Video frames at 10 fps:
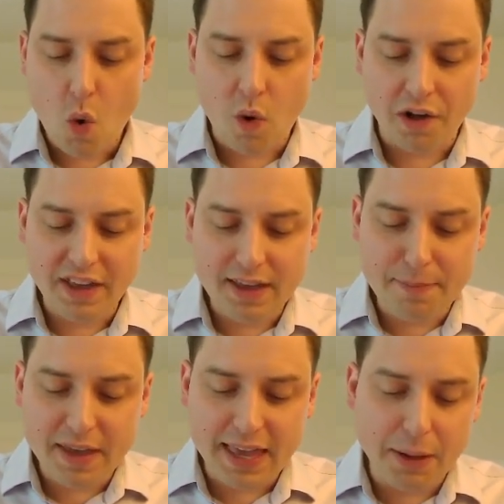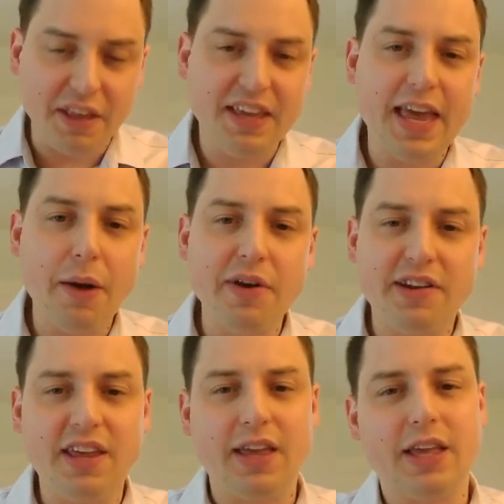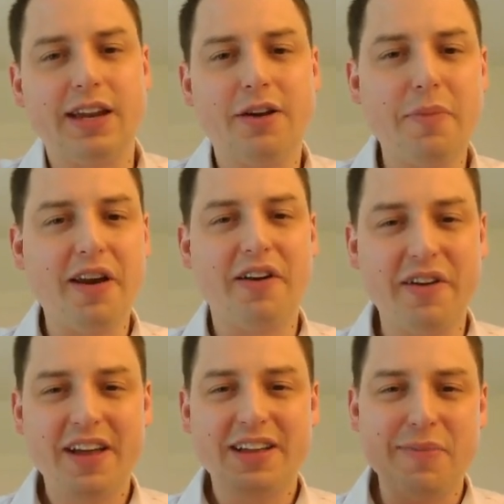while being able to guarantee that no matter